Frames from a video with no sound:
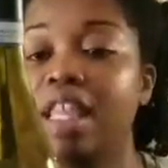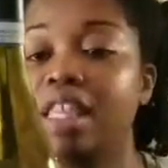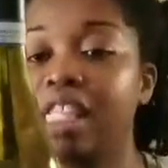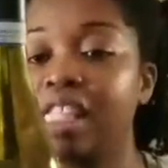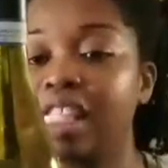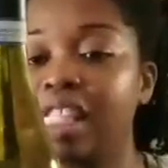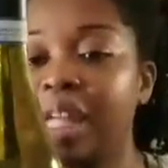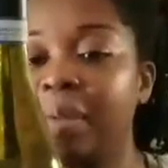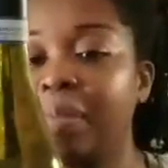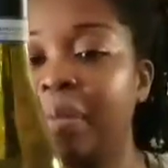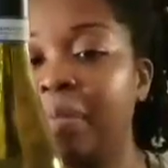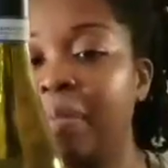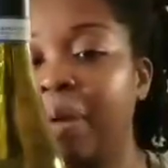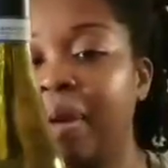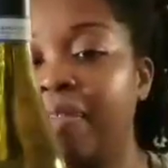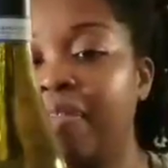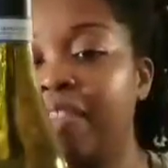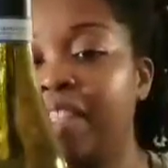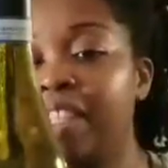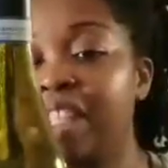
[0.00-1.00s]
The step
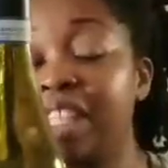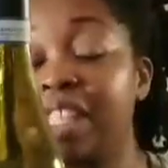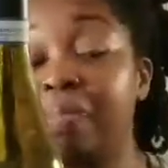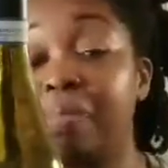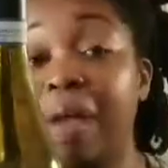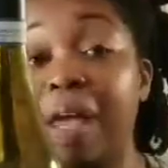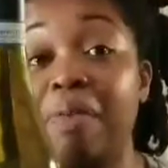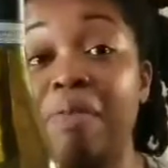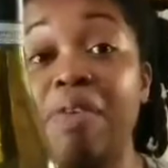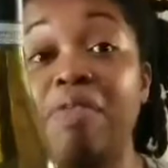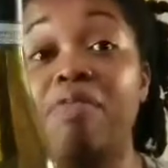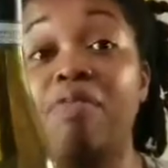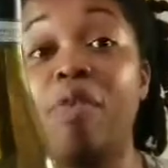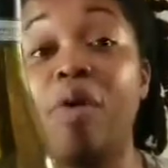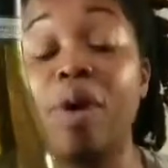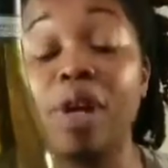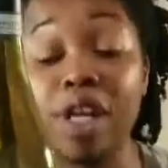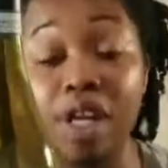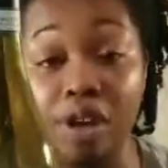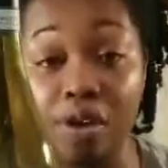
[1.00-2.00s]
above this is made with
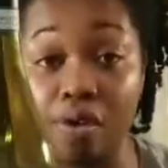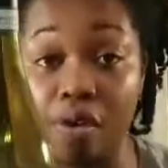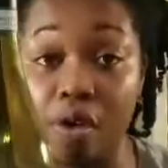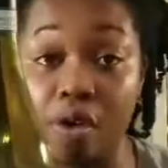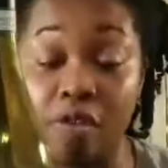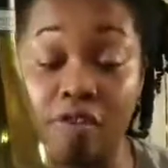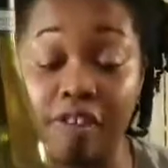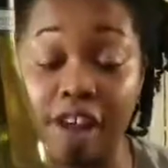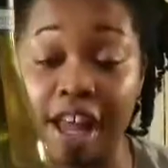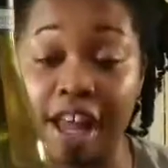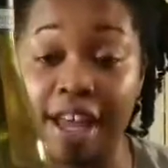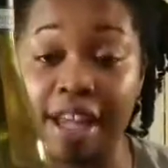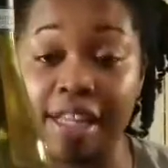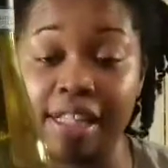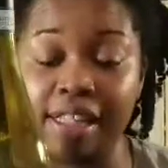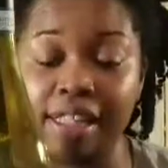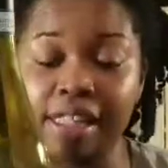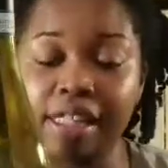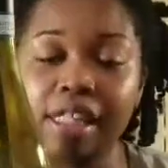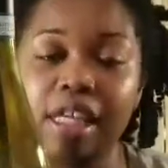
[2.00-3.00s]
40-year-old
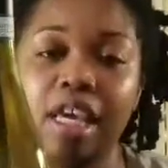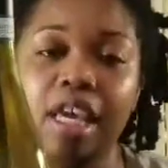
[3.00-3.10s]
vines.